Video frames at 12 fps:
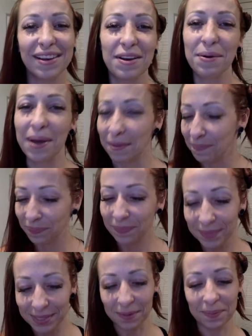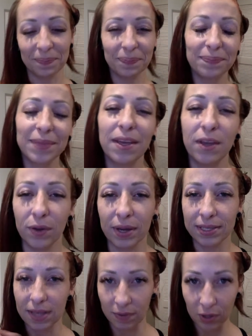Okay, so you
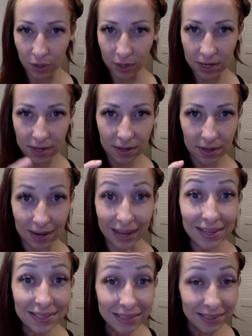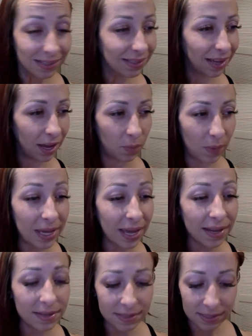guys have a good night and
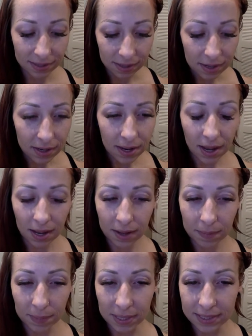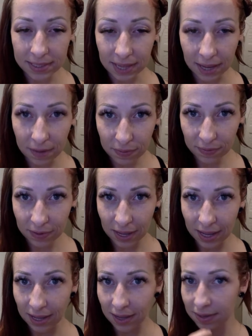weekend. Be safe,
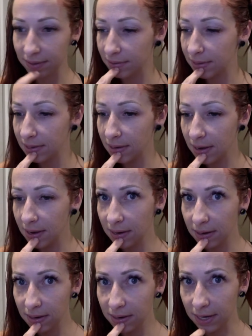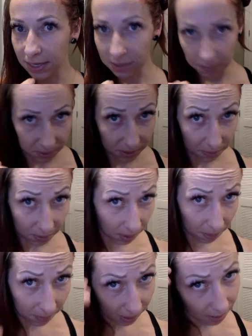and next time you see me, I
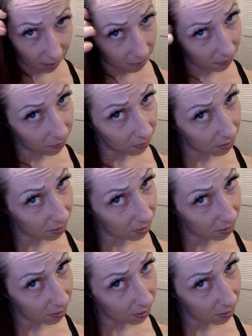might have